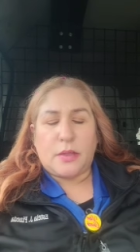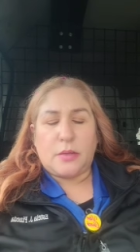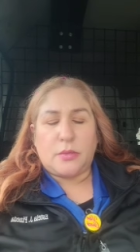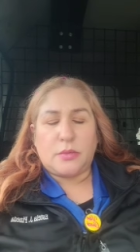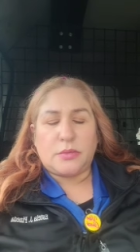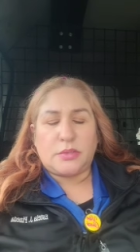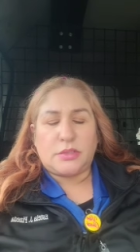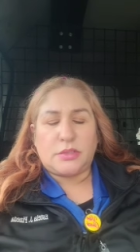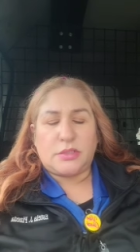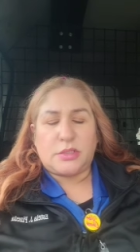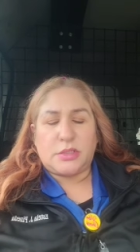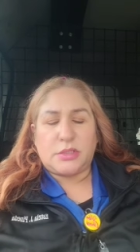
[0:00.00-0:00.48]
it
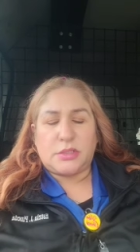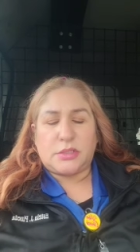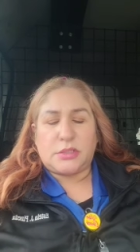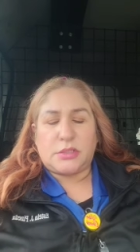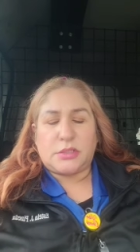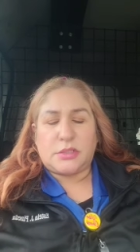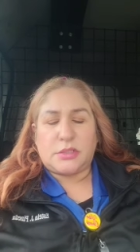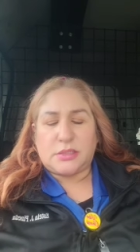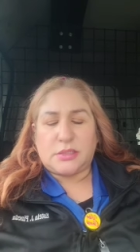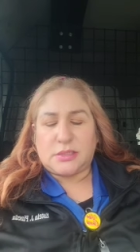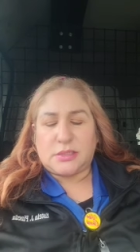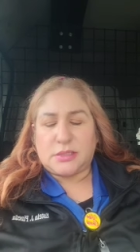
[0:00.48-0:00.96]
was
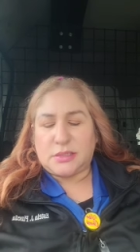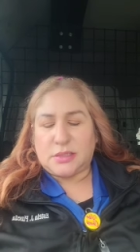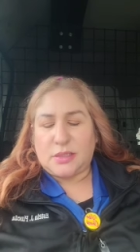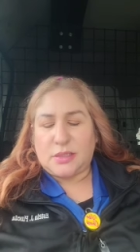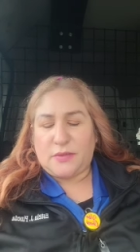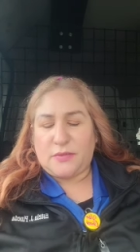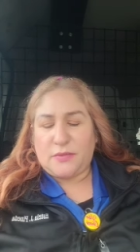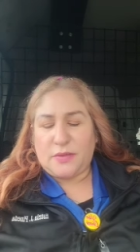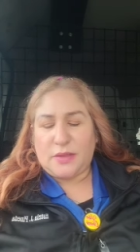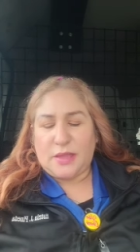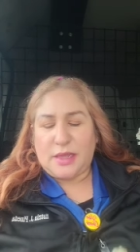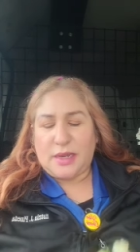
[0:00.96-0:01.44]
just
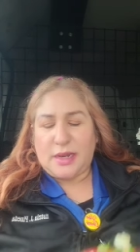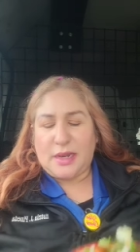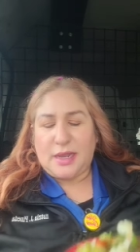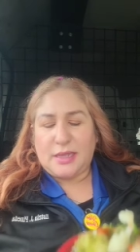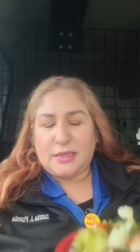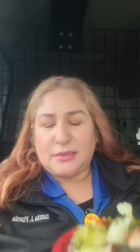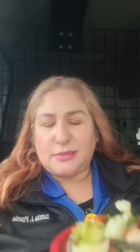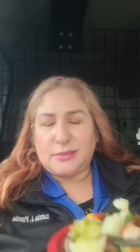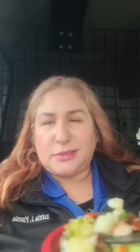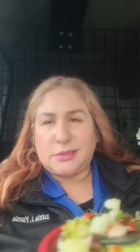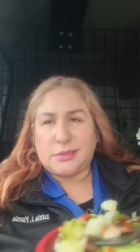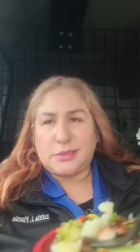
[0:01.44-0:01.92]
stuff that
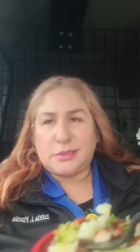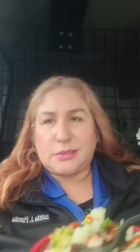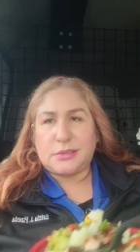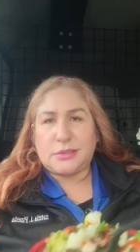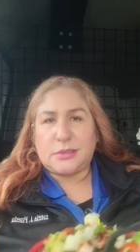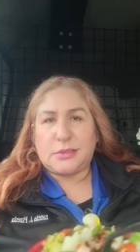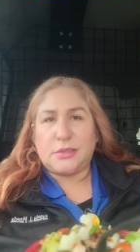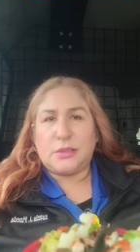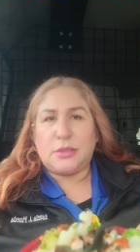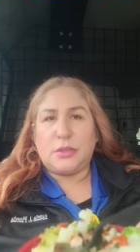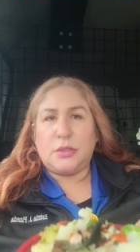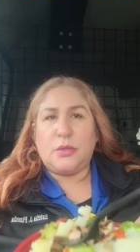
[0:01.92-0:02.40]
I
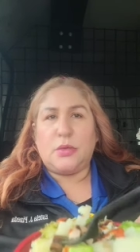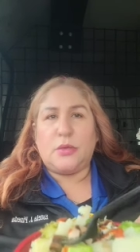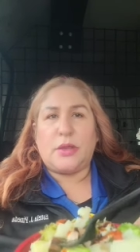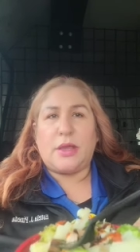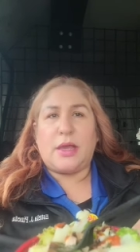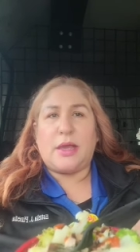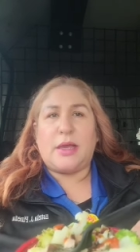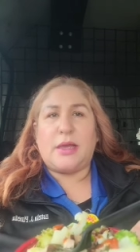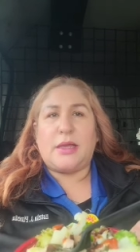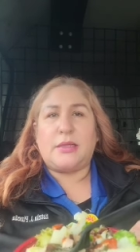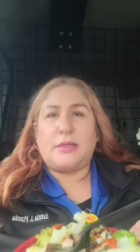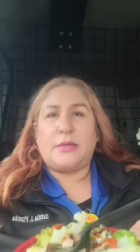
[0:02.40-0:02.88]
just knew
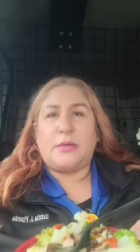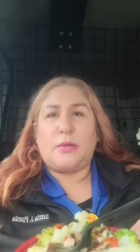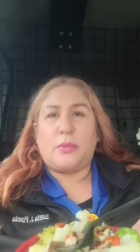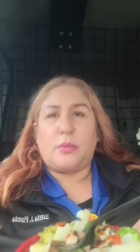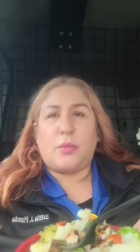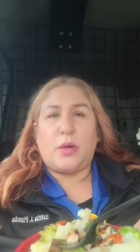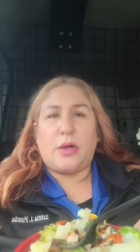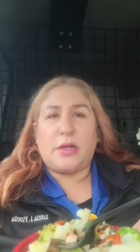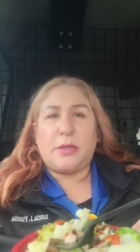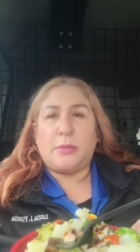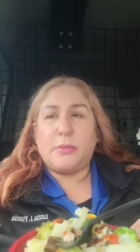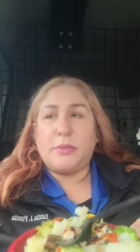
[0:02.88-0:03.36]
that I
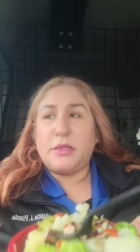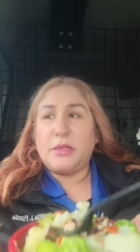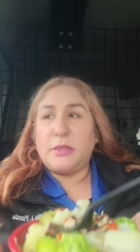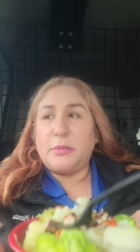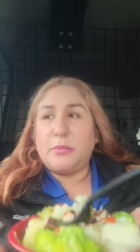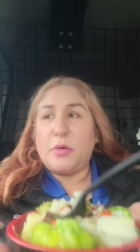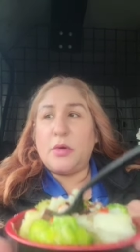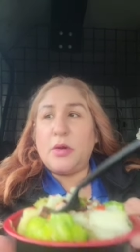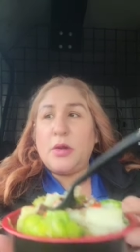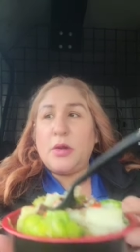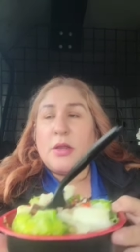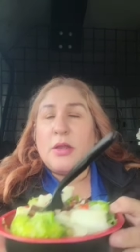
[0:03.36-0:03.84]
don't want them
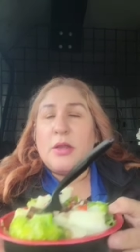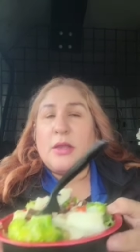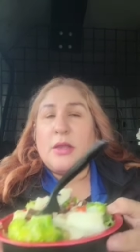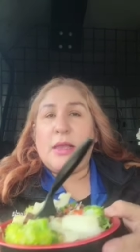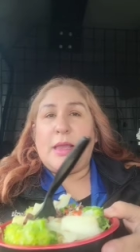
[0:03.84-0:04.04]
anymore.